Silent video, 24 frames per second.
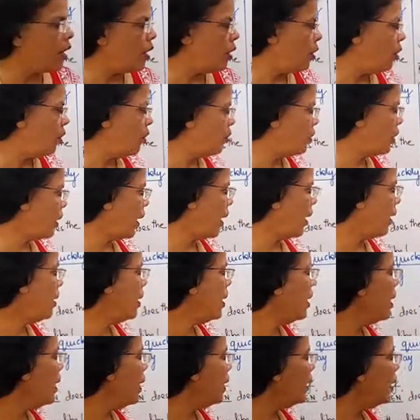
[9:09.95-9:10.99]
Okay,
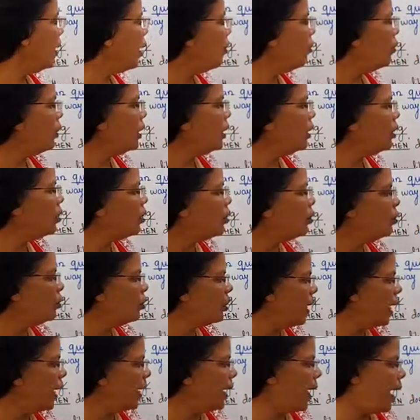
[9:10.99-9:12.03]
now include
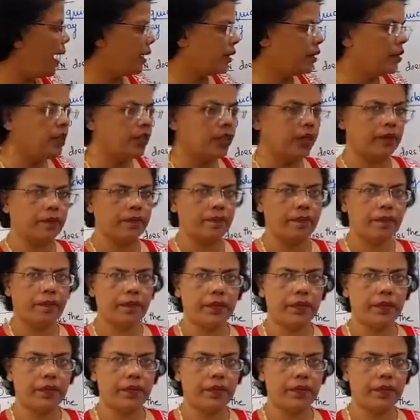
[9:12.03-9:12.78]
an action.